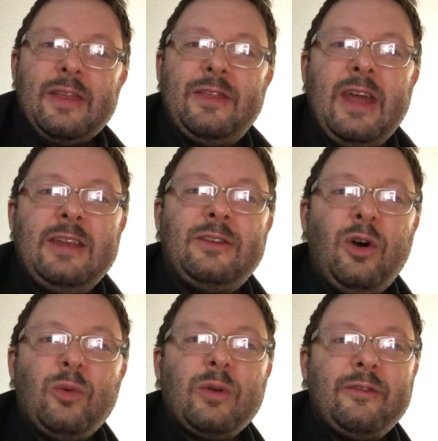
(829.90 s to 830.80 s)
They
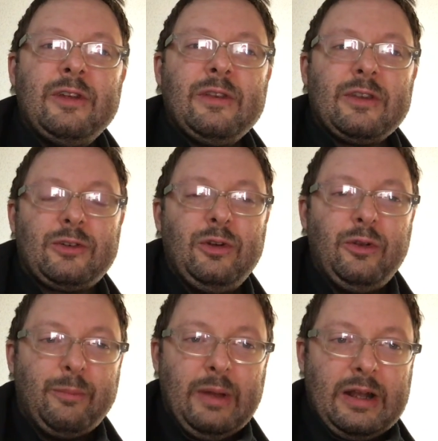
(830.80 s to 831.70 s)
don't reveal the
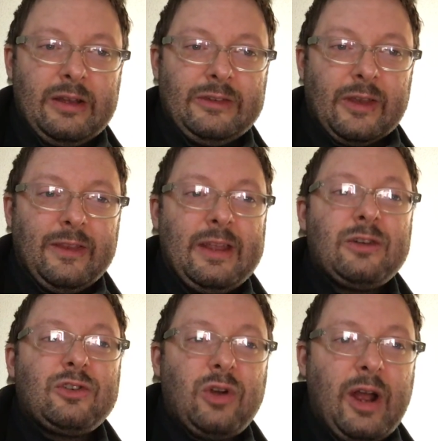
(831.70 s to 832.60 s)
truth because they're
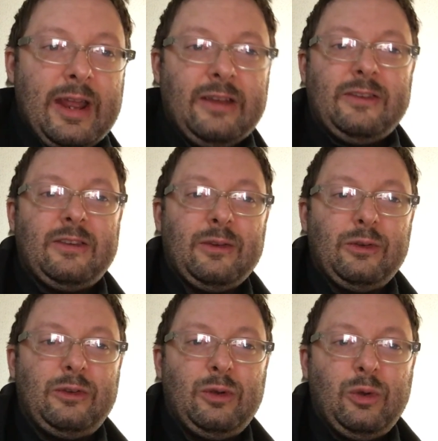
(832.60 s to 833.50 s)
trying
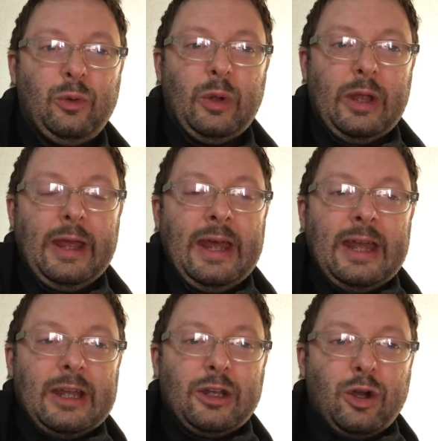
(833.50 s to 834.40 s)
to
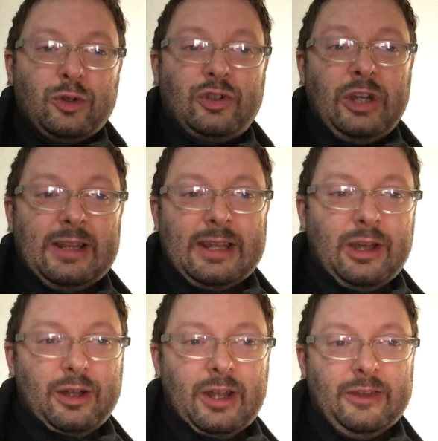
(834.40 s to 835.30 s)
go gently
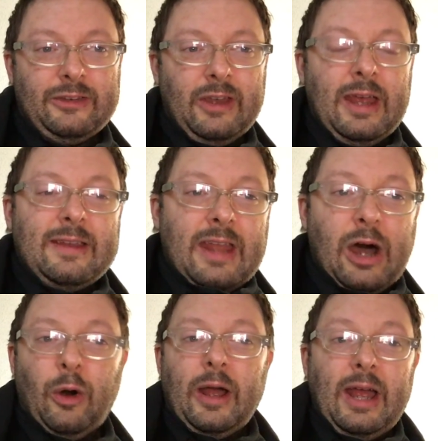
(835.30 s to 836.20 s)
on us.
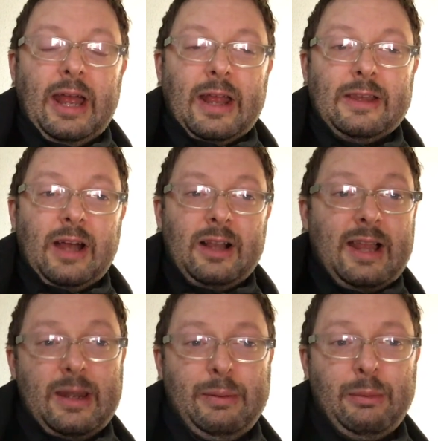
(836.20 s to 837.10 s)
Now, a
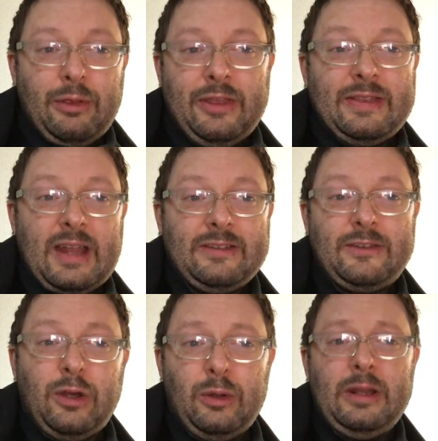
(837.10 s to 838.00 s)
lot of people think that's
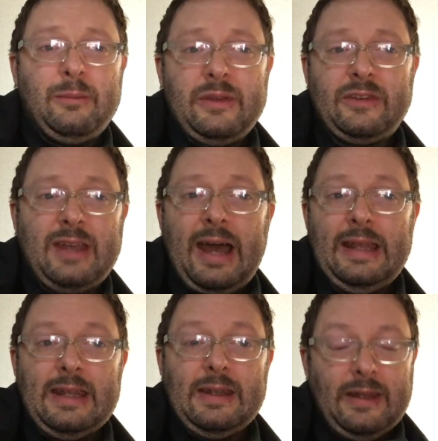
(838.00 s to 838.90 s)
totally
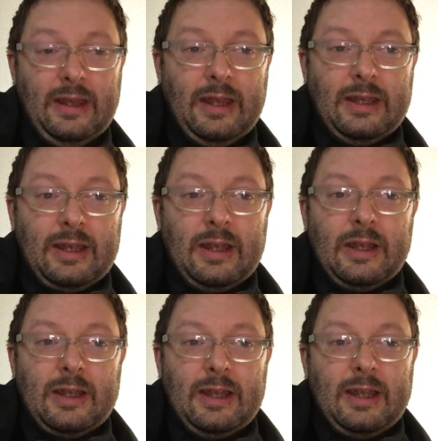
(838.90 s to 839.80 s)
misguided.
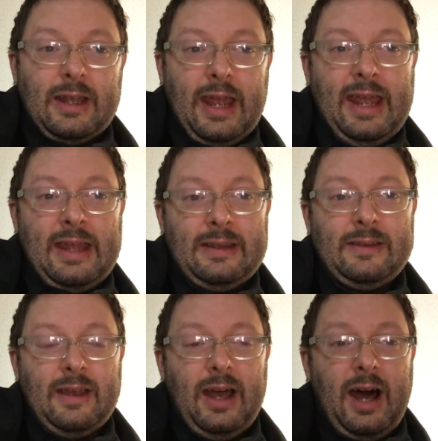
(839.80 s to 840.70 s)

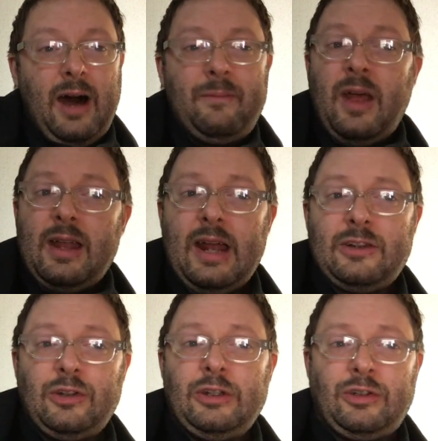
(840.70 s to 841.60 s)
And I'm not
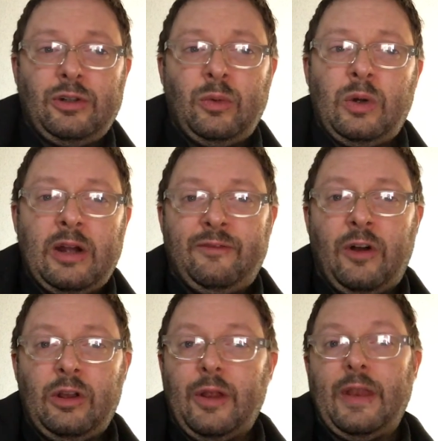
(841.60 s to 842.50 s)
actually sure where I
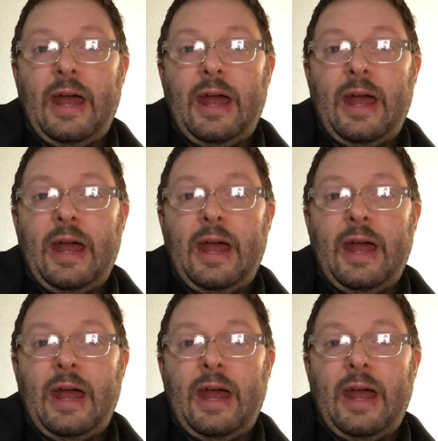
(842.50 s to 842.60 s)
fall on